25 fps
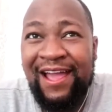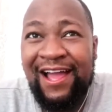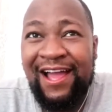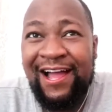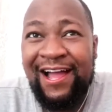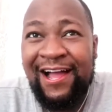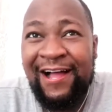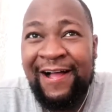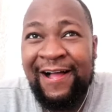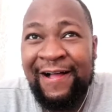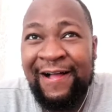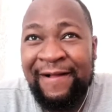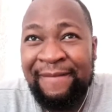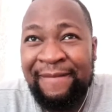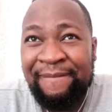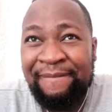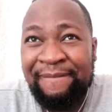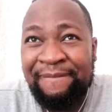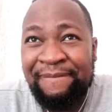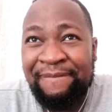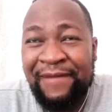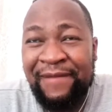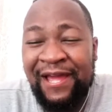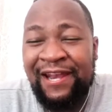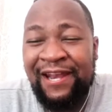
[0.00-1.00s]

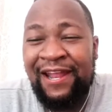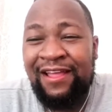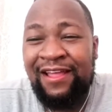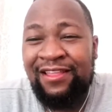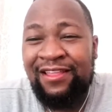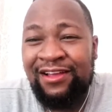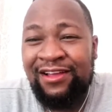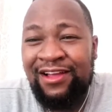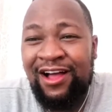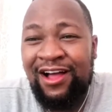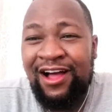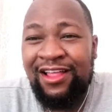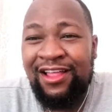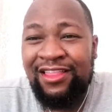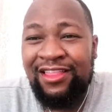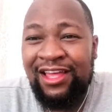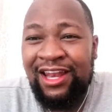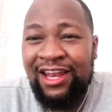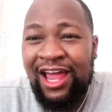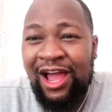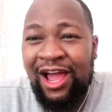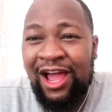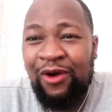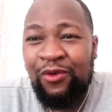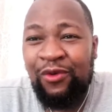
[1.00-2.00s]
Another car
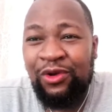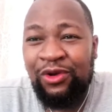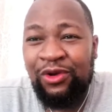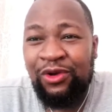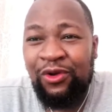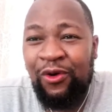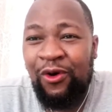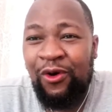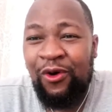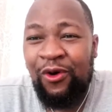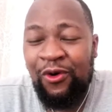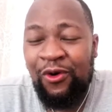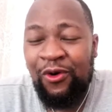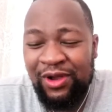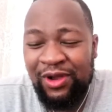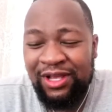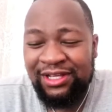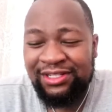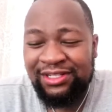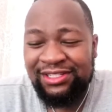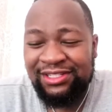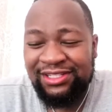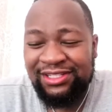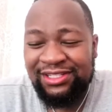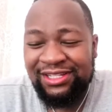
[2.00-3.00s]
that I would
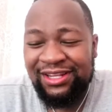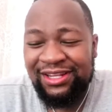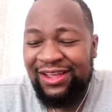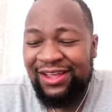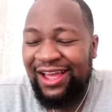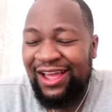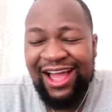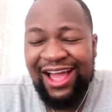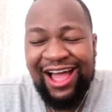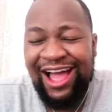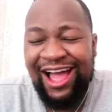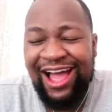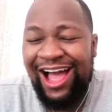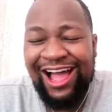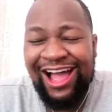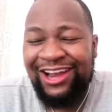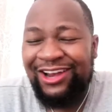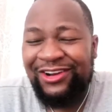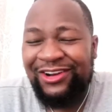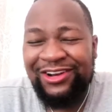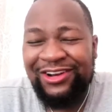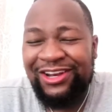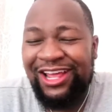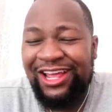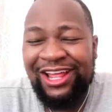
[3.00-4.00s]
always
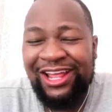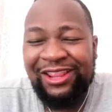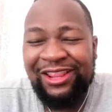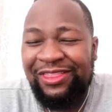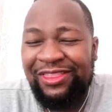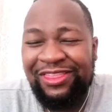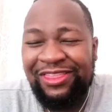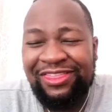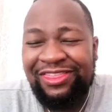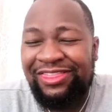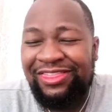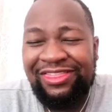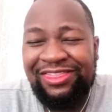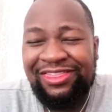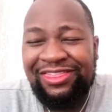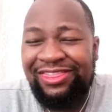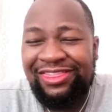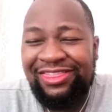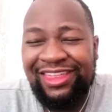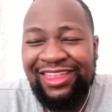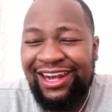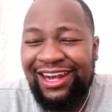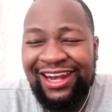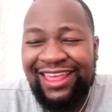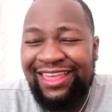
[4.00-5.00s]

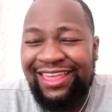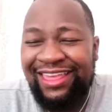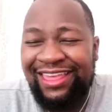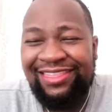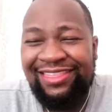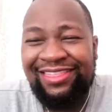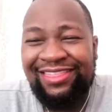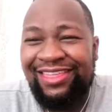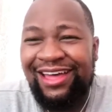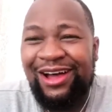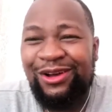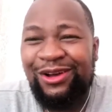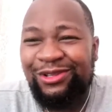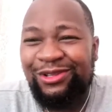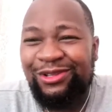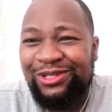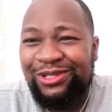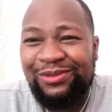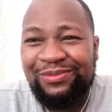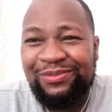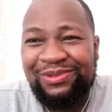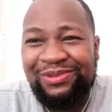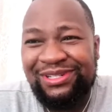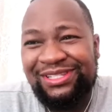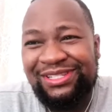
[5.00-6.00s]

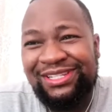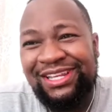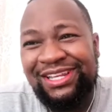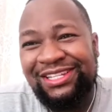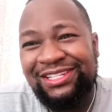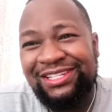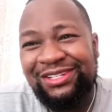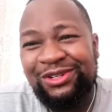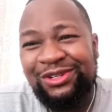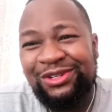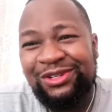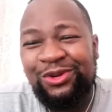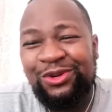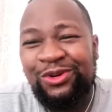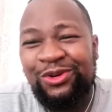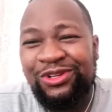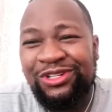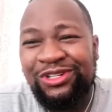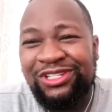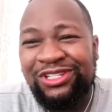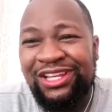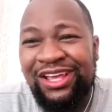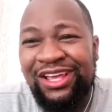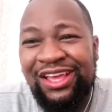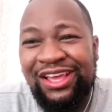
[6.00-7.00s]
103,000%
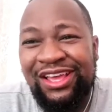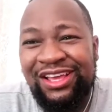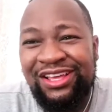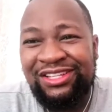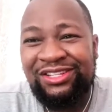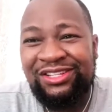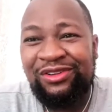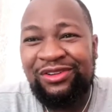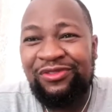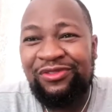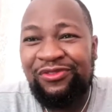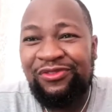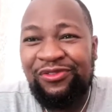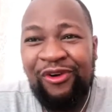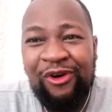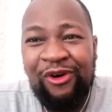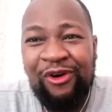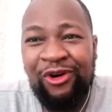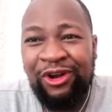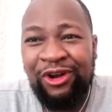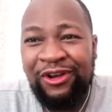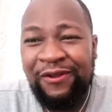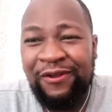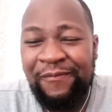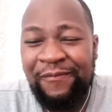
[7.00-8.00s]
endorse is a
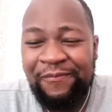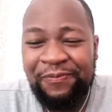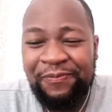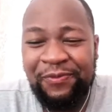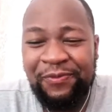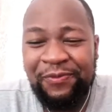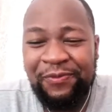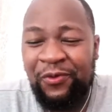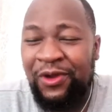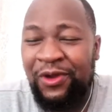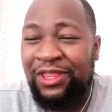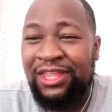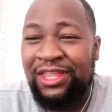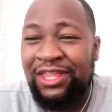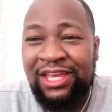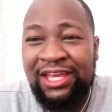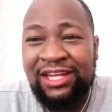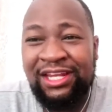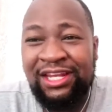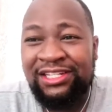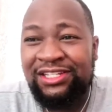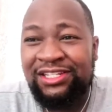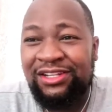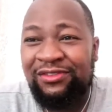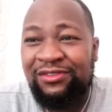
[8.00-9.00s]
Ford, whether
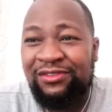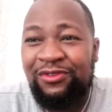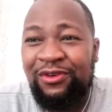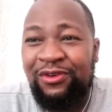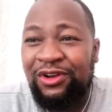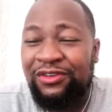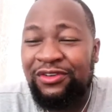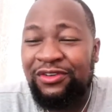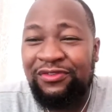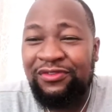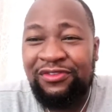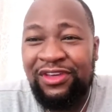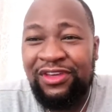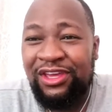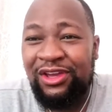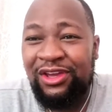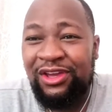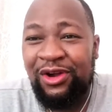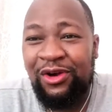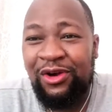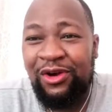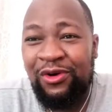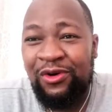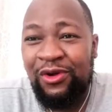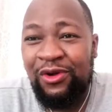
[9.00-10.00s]
it is a Ford
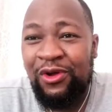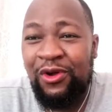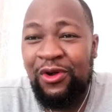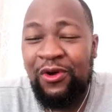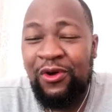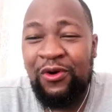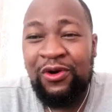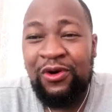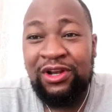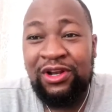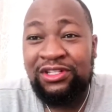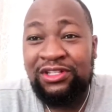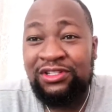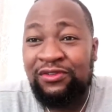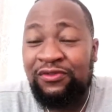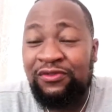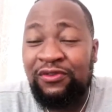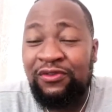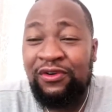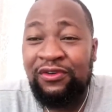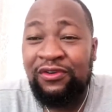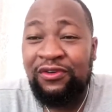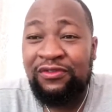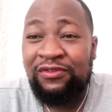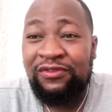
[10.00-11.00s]
Figo or it is a
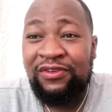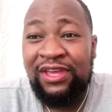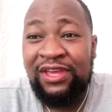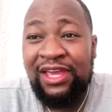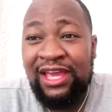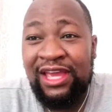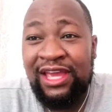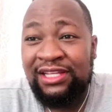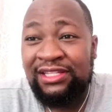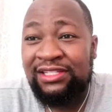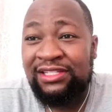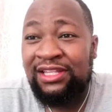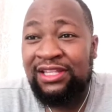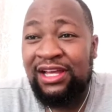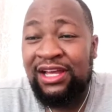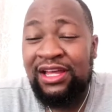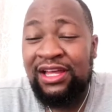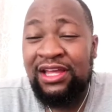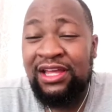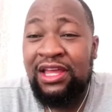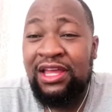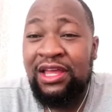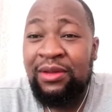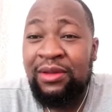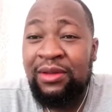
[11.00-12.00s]
Ford Fiesta.
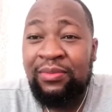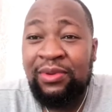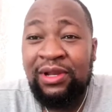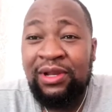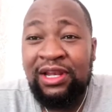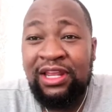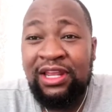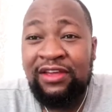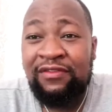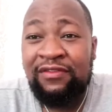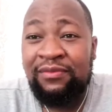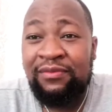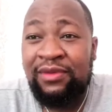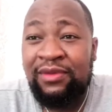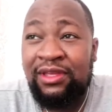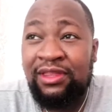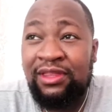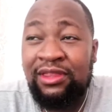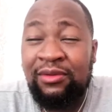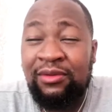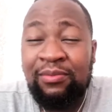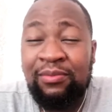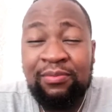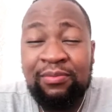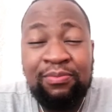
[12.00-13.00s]
Believe me,
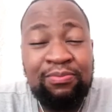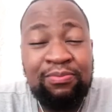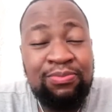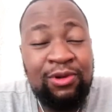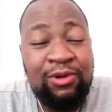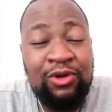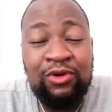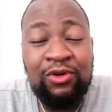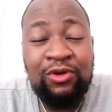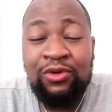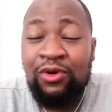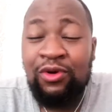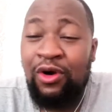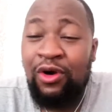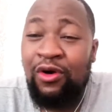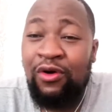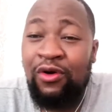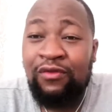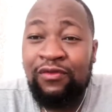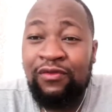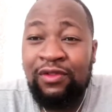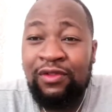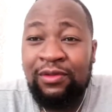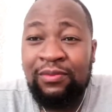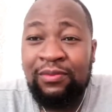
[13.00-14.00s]
the Blue
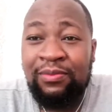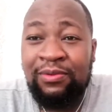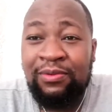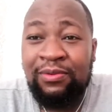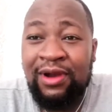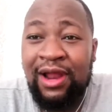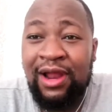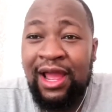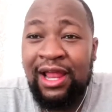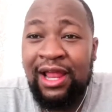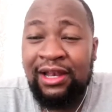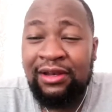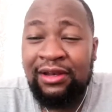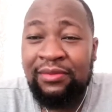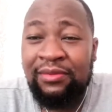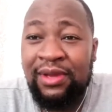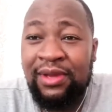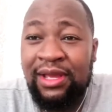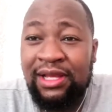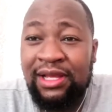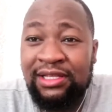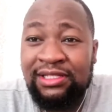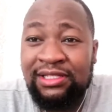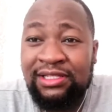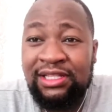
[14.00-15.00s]
Oval brand
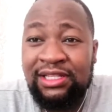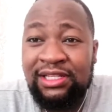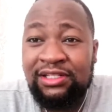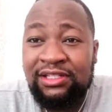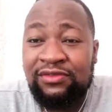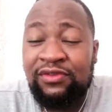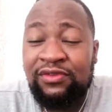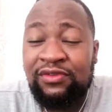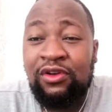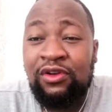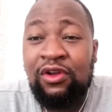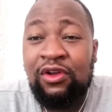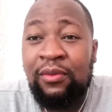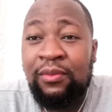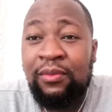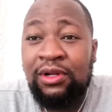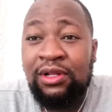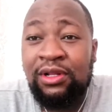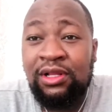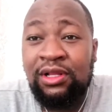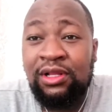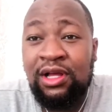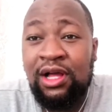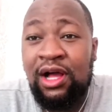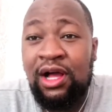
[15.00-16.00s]
makes these
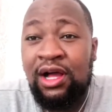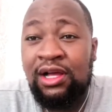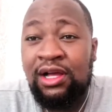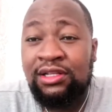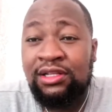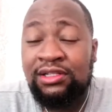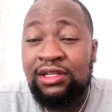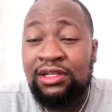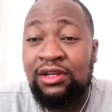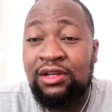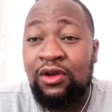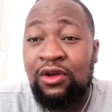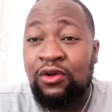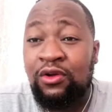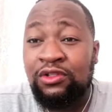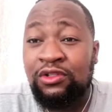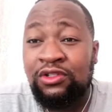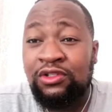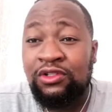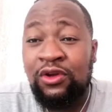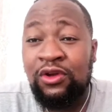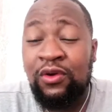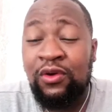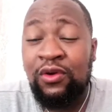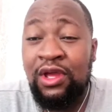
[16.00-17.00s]
phenomenal cars, and
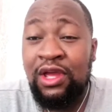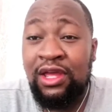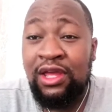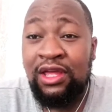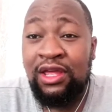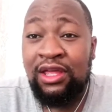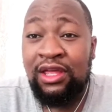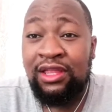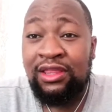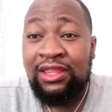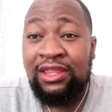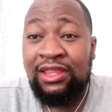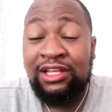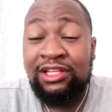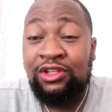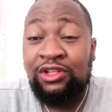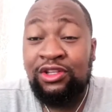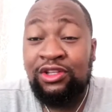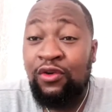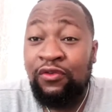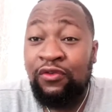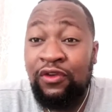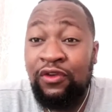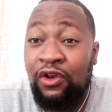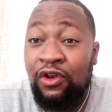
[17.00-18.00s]
also they're
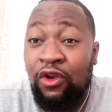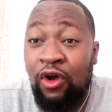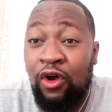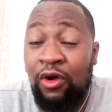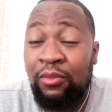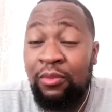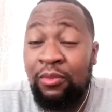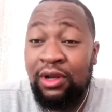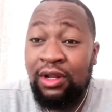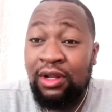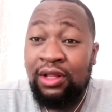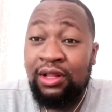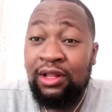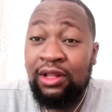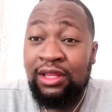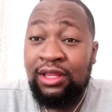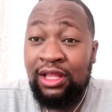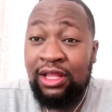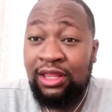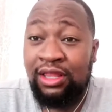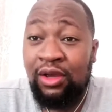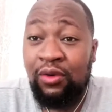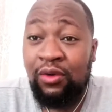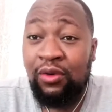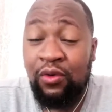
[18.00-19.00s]
so phenomenal
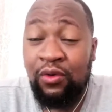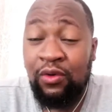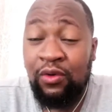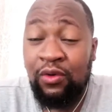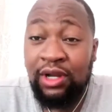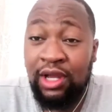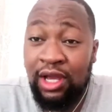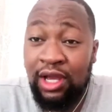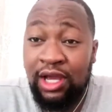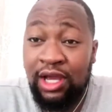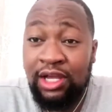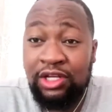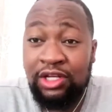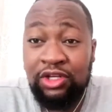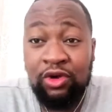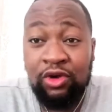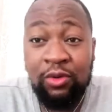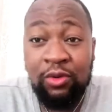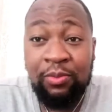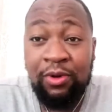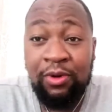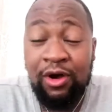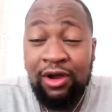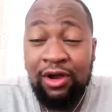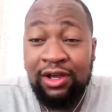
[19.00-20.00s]
that they won't hurt your
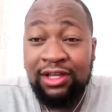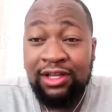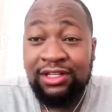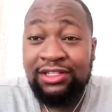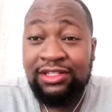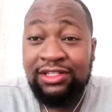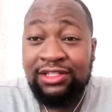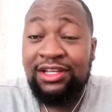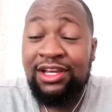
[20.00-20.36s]
pocket.